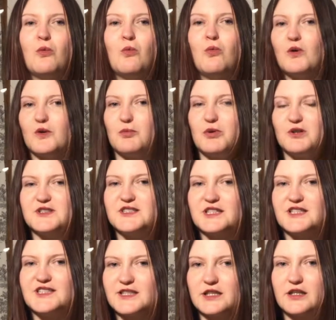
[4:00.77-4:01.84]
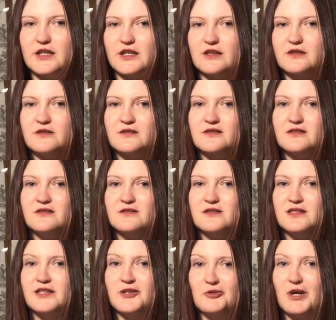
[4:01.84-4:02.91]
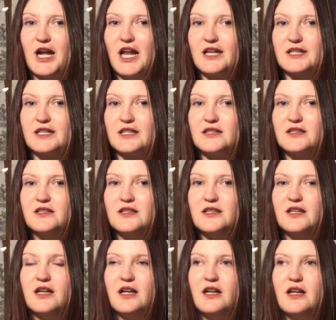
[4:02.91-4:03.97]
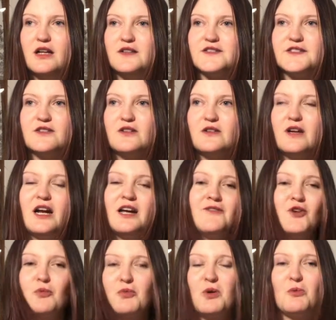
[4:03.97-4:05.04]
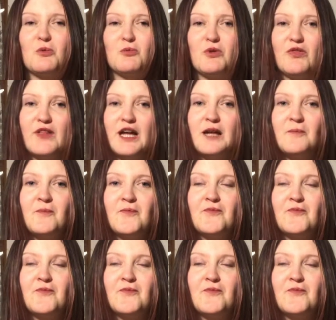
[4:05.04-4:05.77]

what a person is thinking in reality. So I have no problem with that.